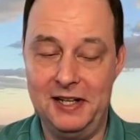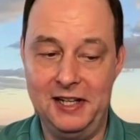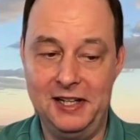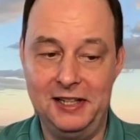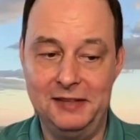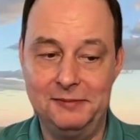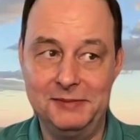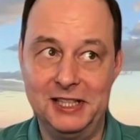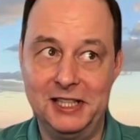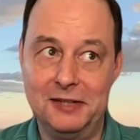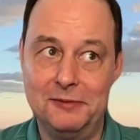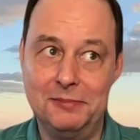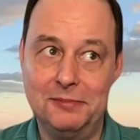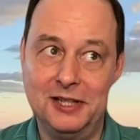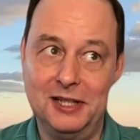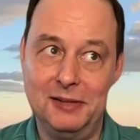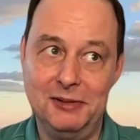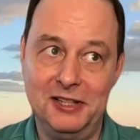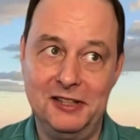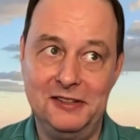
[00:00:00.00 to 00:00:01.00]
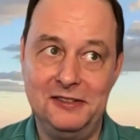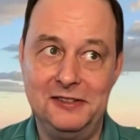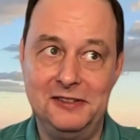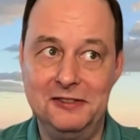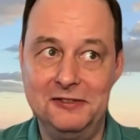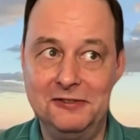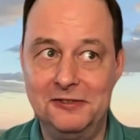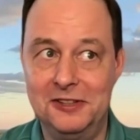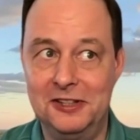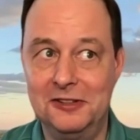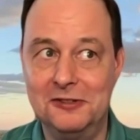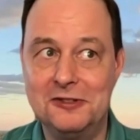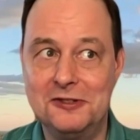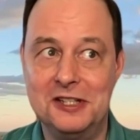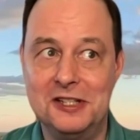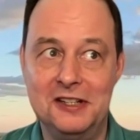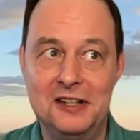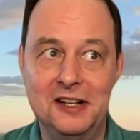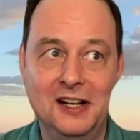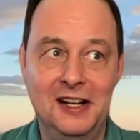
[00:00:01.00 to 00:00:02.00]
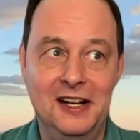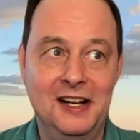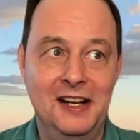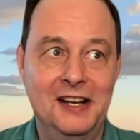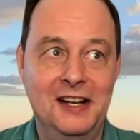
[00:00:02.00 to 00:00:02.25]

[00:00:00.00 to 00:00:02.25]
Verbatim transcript: um, and I'm probably divulging